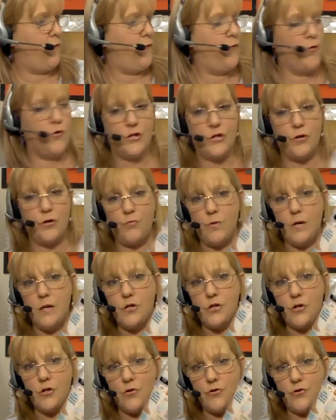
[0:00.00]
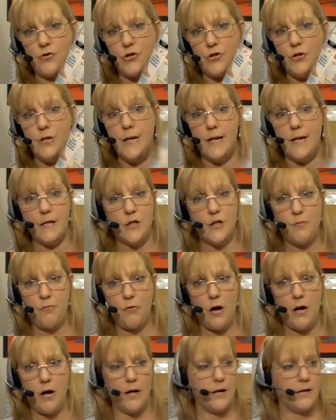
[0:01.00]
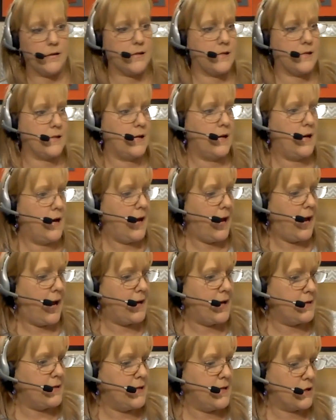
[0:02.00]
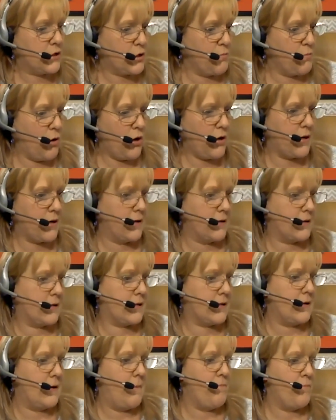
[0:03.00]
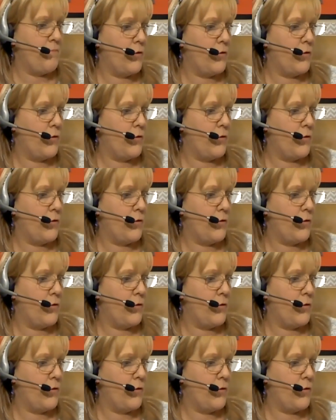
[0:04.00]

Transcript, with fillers: for to research niche products and niche markets.